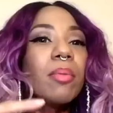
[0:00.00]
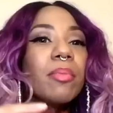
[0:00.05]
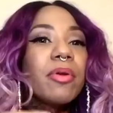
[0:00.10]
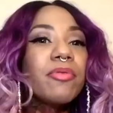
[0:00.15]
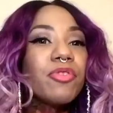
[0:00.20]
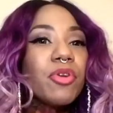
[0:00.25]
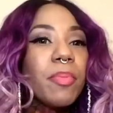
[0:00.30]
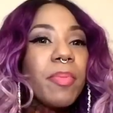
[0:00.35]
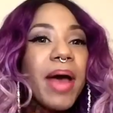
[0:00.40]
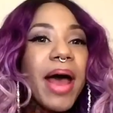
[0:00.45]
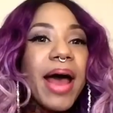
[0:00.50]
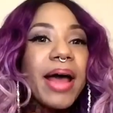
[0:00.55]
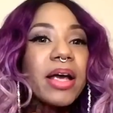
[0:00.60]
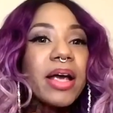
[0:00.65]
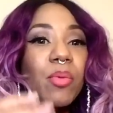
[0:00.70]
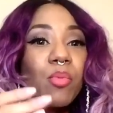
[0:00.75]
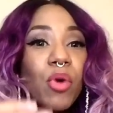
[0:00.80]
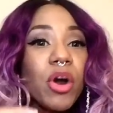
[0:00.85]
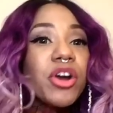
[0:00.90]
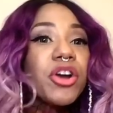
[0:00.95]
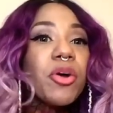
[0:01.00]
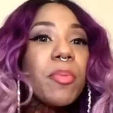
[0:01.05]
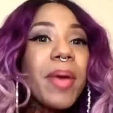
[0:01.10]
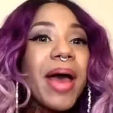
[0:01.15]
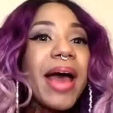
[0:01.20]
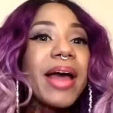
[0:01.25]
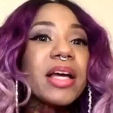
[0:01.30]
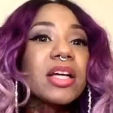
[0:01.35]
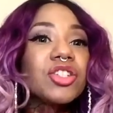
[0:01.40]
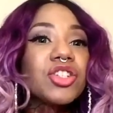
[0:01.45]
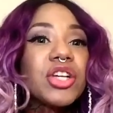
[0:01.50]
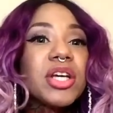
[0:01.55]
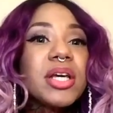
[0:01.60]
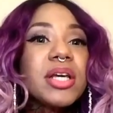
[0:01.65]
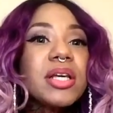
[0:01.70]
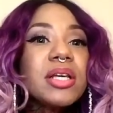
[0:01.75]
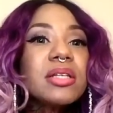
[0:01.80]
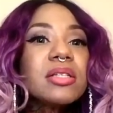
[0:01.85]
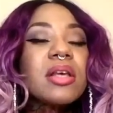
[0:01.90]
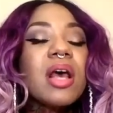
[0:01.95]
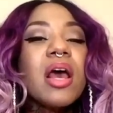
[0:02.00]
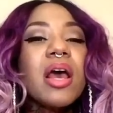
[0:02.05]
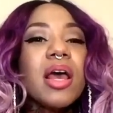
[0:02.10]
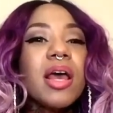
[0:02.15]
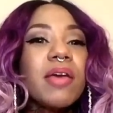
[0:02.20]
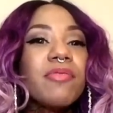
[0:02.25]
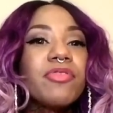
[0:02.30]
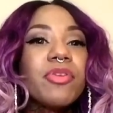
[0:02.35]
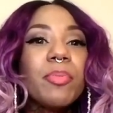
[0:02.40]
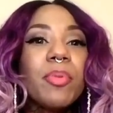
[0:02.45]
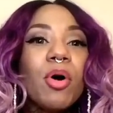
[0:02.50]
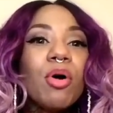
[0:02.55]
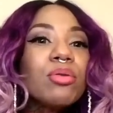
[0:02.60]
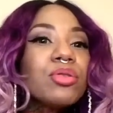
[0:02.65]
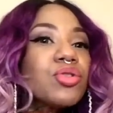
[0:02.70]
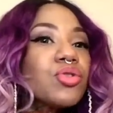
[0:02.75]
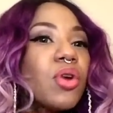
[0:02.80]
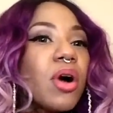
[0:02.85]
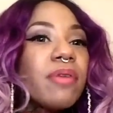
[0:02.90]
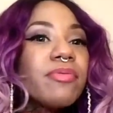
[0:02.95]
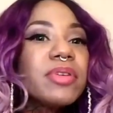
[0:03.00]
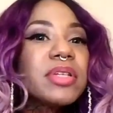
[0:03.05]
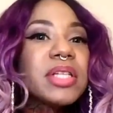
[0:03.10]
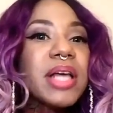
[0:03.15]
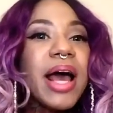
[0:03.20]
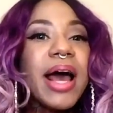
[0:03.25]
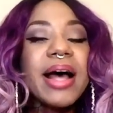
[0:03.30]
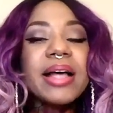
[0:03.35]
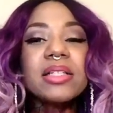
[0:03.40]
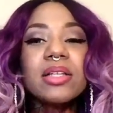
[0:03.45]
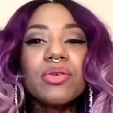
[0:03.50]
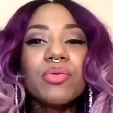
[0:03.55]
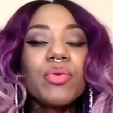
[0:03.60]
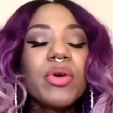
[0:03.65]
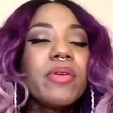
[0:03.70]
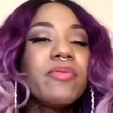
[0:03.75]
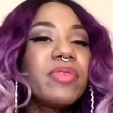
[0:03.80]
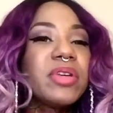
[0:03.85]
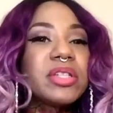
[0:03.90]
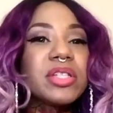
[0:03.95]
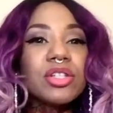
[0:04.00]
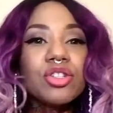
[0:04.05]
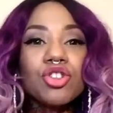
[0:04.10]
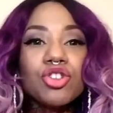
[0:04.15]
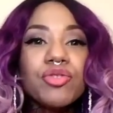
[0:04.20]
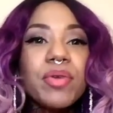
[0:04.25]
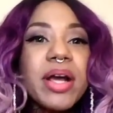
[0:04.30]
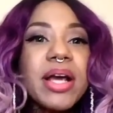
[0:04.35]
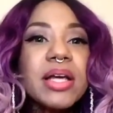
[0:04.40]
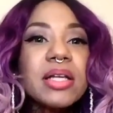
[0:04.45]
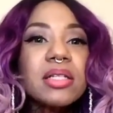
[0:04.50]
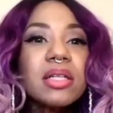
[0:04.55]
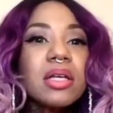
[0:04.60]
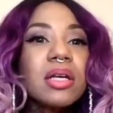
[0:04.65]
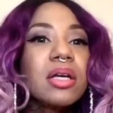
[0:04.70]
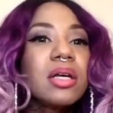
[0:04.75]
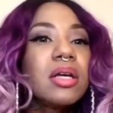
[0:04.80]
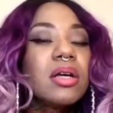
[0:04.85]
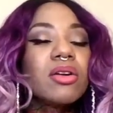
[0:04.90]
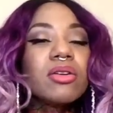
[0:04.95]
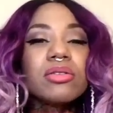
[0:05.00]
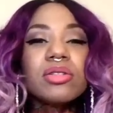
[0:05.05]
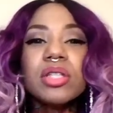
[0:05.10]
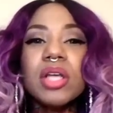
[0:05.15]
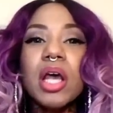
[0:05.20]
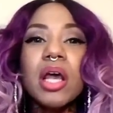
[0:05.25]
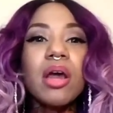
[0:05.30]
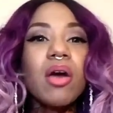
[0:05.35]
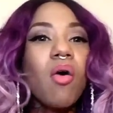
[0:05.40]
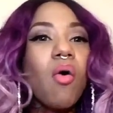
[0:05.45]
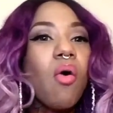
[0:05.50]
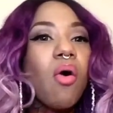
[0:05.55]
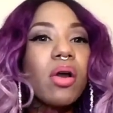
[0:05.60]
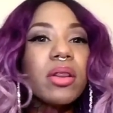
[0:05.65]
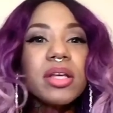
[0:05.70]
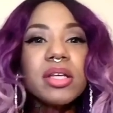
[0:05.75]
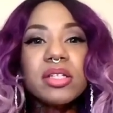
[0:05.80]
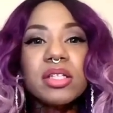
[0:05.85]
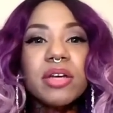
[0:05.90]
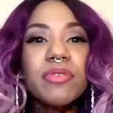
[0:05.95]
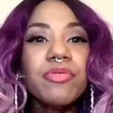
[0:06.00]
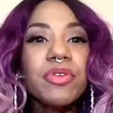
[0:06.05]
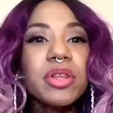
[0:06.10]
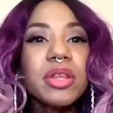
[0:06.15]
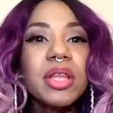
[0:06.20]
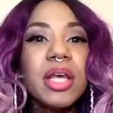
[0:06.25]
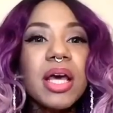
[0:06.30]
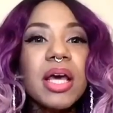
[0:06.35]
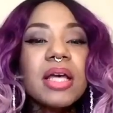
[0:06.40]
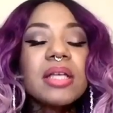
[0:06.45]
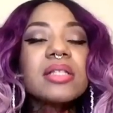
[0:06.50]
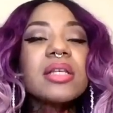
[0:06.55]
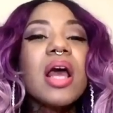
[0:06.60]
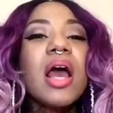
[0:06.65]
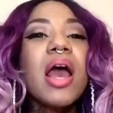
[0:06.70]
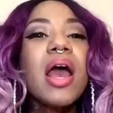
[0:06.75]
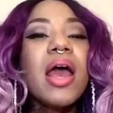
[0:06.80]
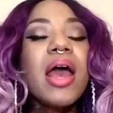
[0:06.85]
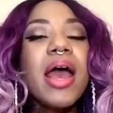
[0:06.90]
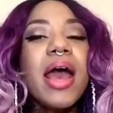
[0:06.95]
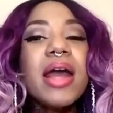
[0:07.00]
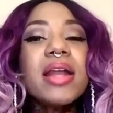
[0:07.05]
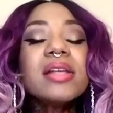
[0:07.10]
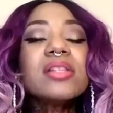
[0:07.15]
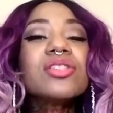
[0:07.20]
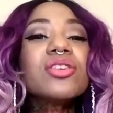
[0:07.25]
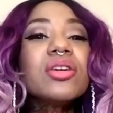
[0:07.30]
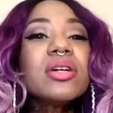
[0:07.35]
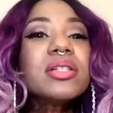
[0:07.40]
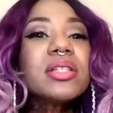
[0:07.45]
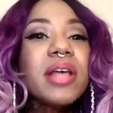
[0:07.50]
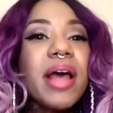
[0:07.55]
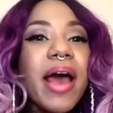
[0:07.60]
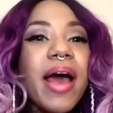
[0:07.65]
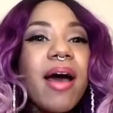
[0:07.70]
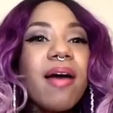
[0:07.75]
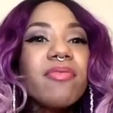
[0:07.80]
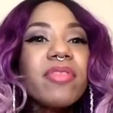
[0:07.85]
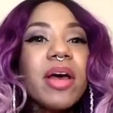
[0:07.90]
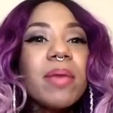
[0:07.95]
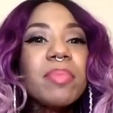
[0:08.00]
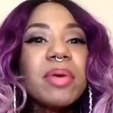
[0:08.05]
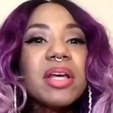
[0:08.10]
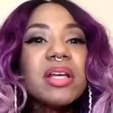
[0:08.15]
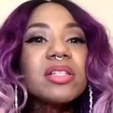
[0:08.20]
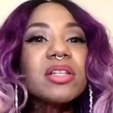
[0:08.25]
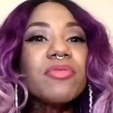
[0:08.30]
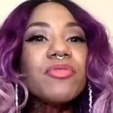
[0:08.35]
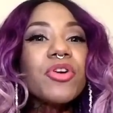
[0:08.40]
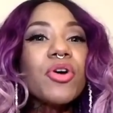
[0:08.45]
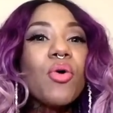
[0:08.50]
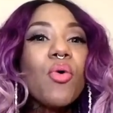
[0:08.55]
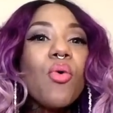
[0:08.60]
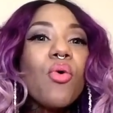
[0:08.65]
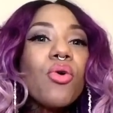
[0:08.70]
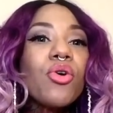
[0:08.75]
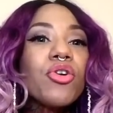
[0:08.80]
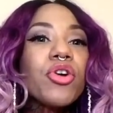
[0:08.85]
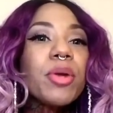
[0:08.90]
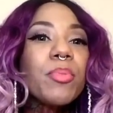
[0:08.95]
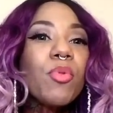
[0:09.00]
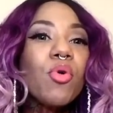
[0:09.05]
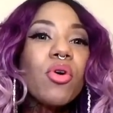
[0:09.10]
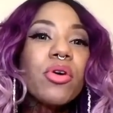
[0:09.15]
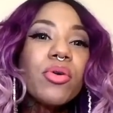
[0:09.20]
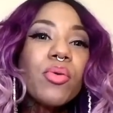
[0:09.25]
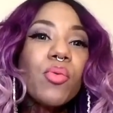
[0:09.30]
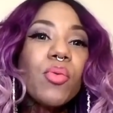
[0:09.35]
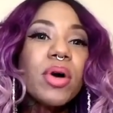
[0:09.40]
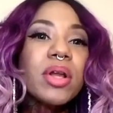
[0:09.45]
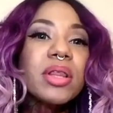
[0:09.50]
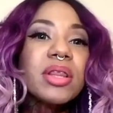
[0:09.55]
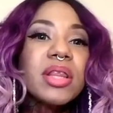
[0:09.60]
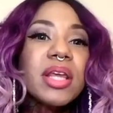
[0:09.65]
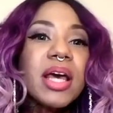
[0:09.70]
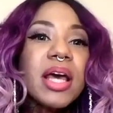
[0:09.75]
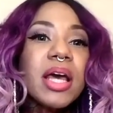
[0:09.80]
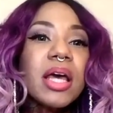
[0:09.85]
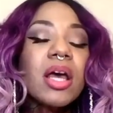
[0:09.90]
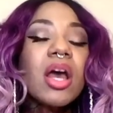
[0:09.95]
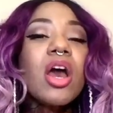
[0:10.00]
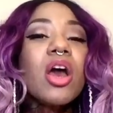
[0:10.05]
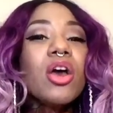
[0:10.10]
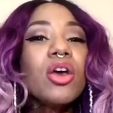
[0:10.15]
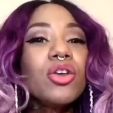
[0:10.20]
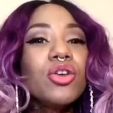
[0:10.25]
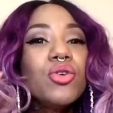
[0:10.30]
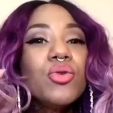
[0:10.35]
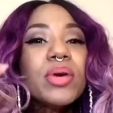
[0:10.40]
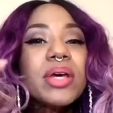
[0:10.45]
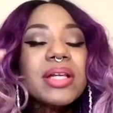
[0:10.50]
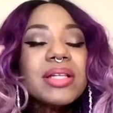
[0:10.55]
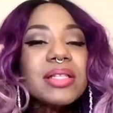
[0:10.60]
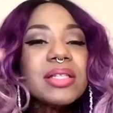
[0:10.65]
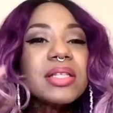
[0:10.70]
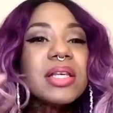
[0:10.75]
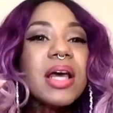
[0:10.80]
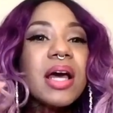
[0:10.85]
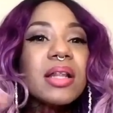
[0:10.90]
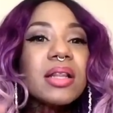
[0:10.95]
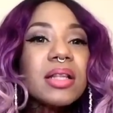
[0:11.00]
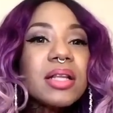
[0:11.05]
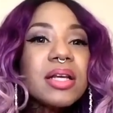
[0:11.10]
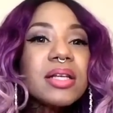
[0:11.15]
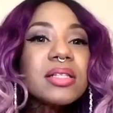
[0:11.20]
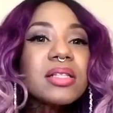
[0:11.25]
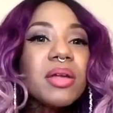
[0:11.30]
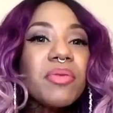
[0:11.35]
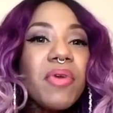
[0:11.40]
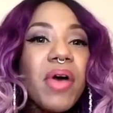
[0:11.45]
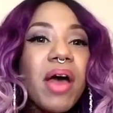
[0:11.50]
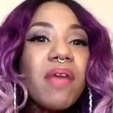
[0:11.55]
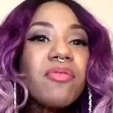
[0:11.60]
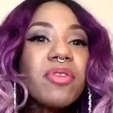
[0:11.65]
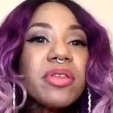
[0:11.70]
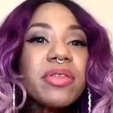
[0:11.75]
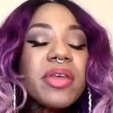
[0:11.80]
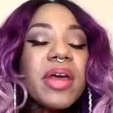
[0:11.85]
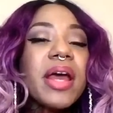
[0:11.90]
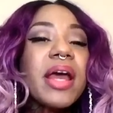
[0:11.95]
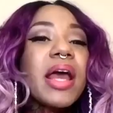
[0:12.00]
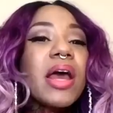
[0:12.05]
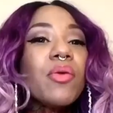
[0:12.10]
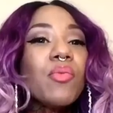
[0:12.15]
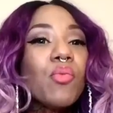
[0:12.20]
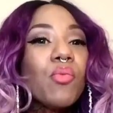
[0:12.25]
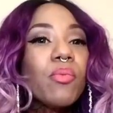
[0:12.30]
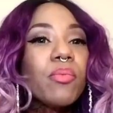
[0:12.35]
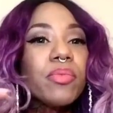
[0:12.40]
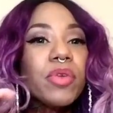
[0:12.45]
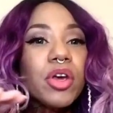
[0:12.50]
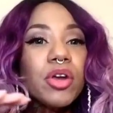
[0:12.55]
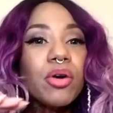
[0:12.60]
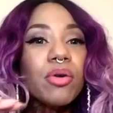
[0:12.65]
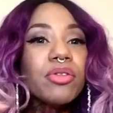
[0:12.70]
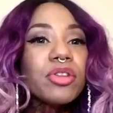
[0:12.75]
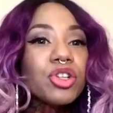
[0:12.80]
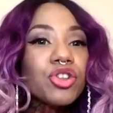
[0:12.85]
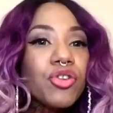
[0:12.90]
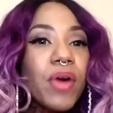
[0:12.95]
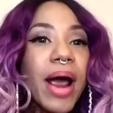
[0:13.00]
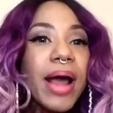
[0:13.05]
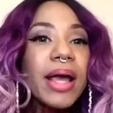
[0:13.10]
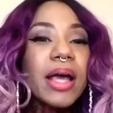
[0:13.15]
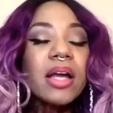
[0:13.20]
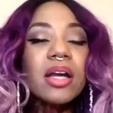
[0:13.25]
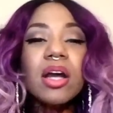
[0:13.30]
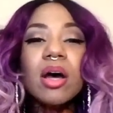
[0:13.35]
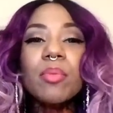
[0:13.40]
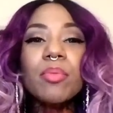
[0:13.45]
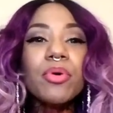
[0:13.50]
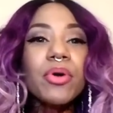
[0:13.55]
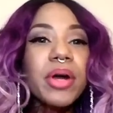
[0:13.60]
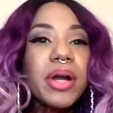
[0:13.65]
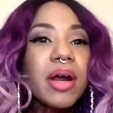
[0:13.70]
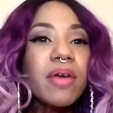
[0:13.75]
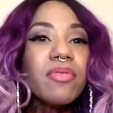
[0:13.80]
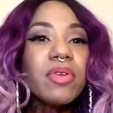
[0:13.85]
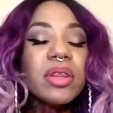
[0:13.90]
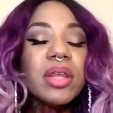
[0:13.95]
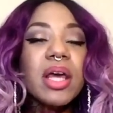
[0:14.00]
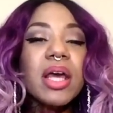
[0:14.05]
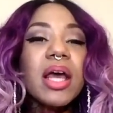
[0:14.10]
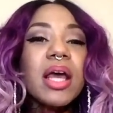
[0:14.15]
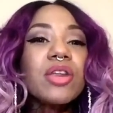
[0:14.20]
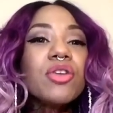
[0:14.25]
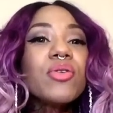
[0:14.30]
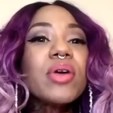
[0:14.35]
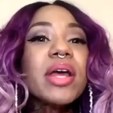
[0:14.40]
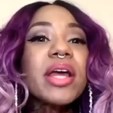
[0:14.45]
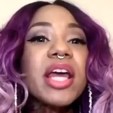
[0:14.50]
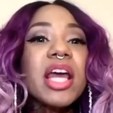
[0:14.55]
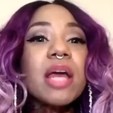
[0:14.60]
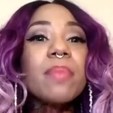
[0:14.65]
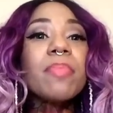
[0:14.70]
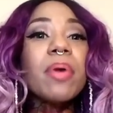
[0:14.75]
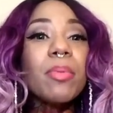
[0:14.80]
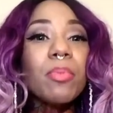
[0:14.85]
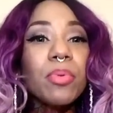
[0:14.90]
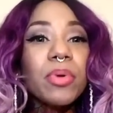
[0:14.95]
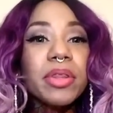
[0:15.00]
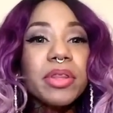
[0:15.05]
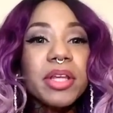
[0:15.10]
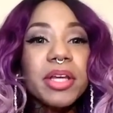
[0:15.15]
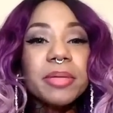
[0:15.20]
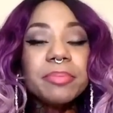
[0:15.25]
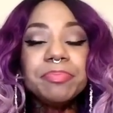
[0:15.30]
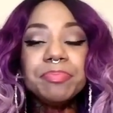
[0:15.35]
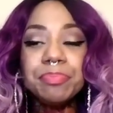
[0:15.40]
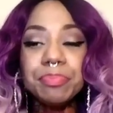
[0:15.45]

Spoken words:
if your where your package is, if the post office has it, if it's in transit, it'll say all these different things. And it's good to have that because if you're ordering more than one thing, you can see a list of everything and, you know, the tracking number and everything, and you can keep up with it.